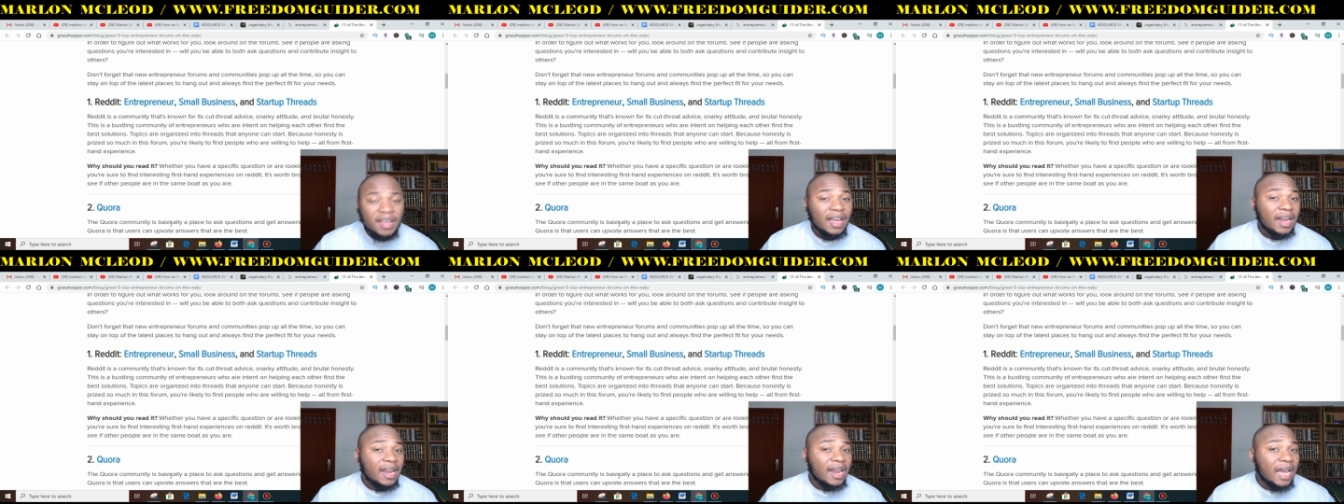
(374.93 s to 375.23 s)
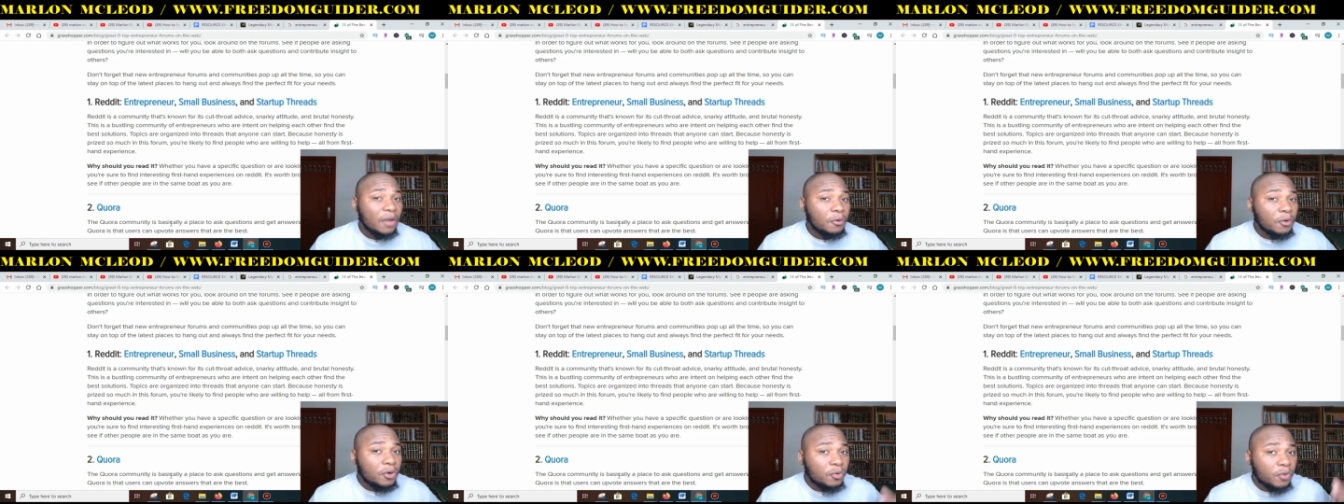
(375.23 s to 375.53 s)
and
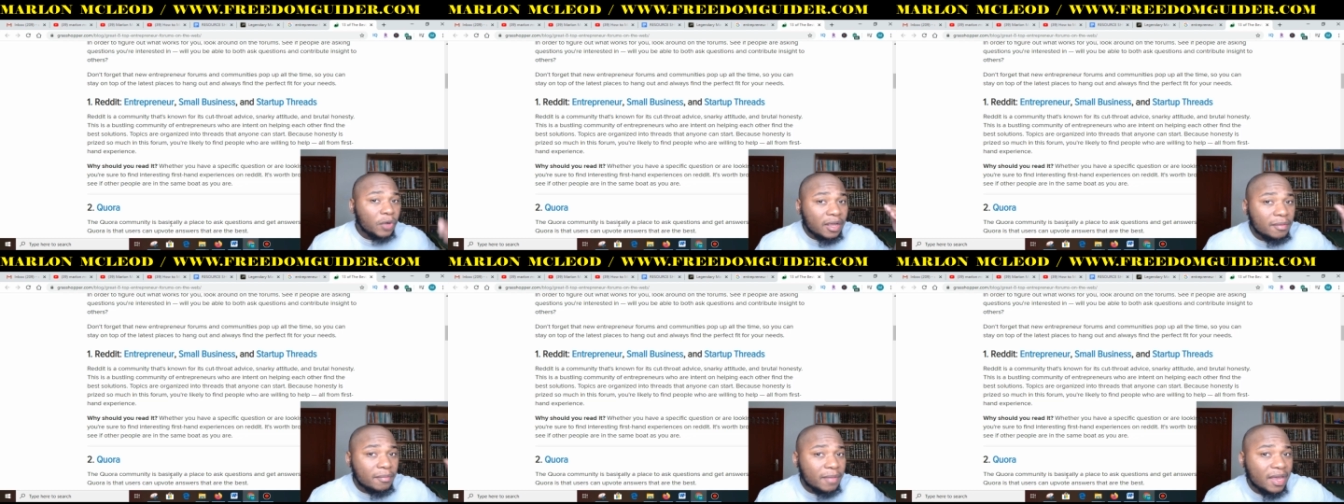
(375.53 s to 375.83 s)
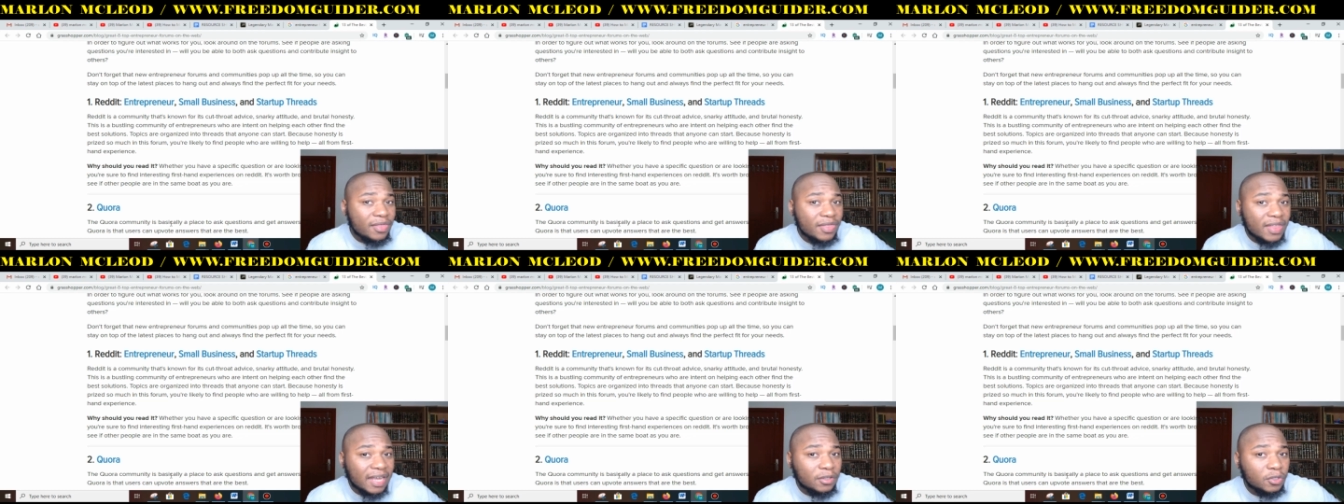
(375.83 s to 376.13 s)
I would
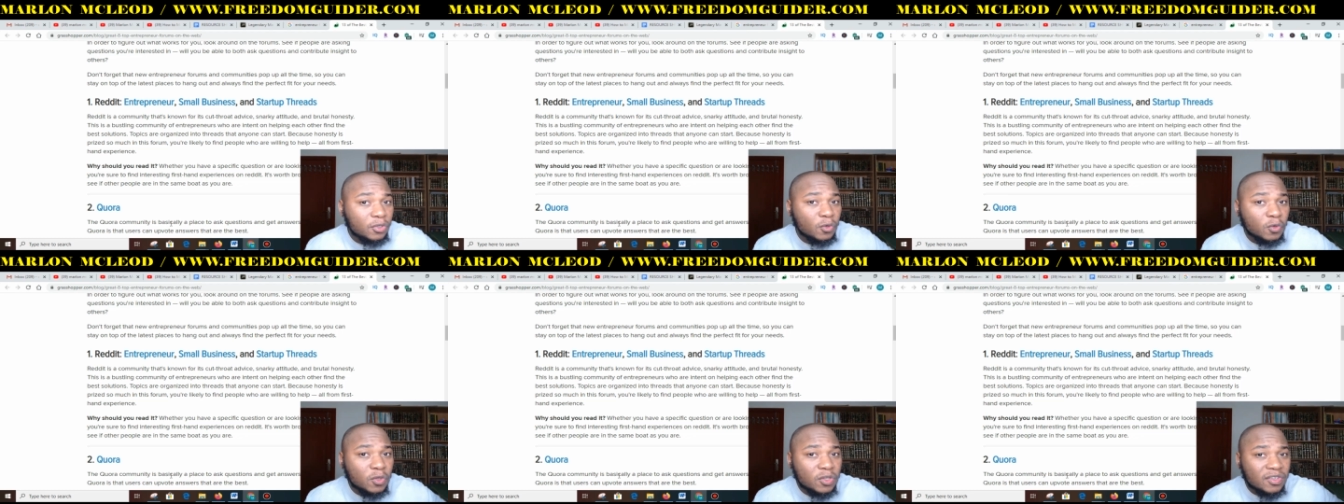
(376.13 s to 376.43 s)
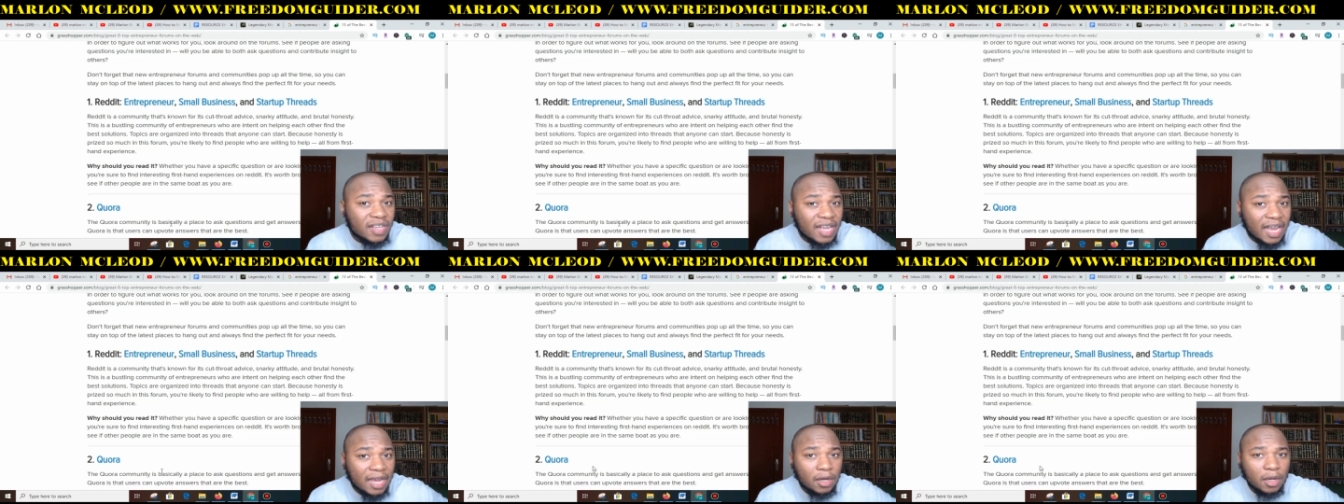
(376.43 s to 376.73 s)
recommend that you
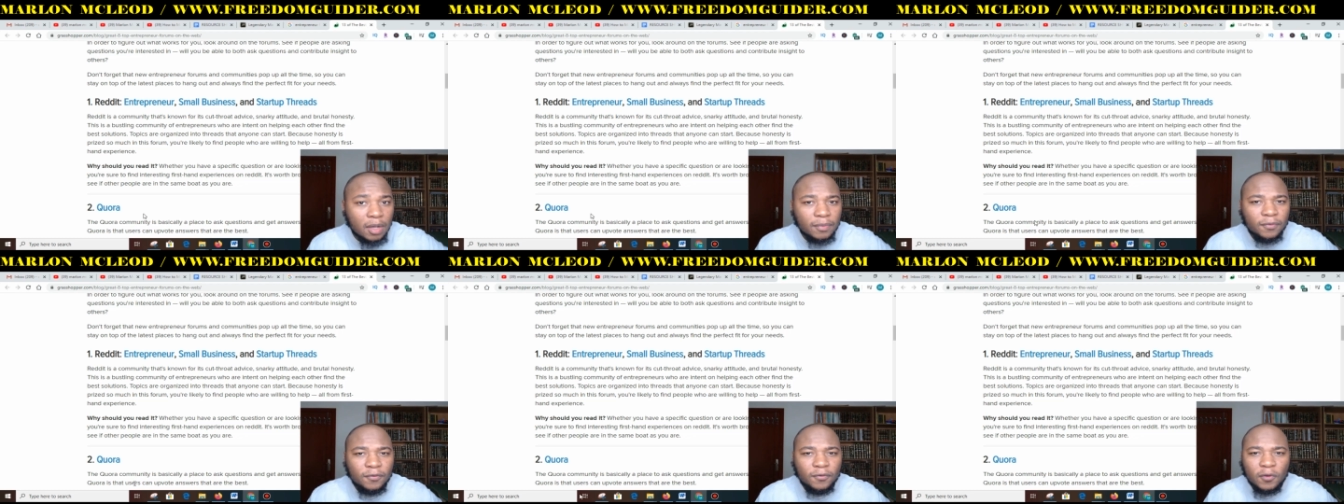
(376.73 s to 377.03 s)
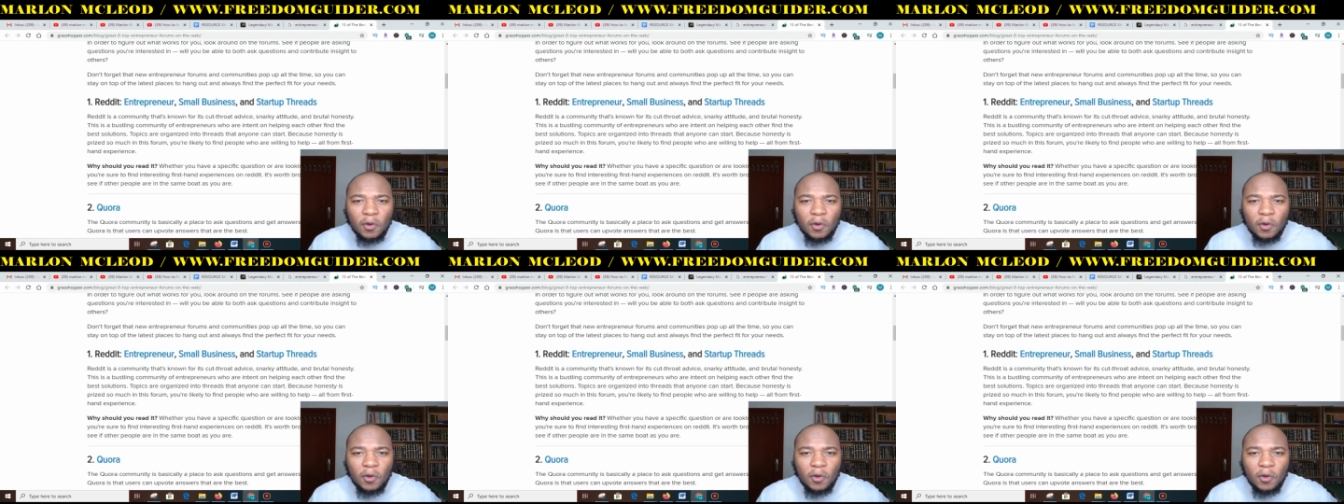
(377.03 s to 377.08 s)
sign up